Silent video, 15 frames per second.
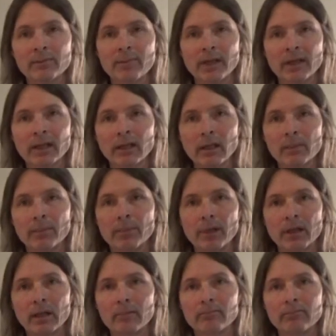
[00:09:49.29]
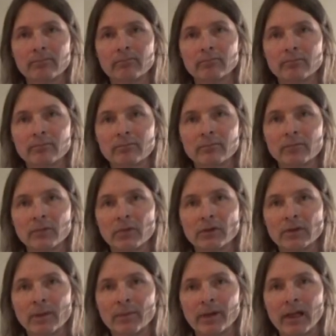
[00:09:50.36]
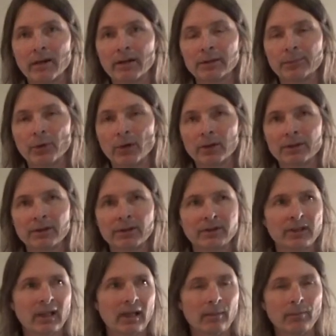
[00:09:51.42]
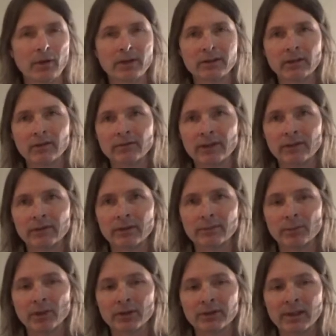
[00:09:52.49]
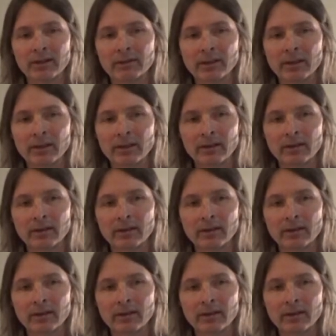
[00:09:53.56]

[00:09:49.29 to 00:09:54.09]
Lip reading: picking up some of Gary's books. He's got a bunch of different books out there.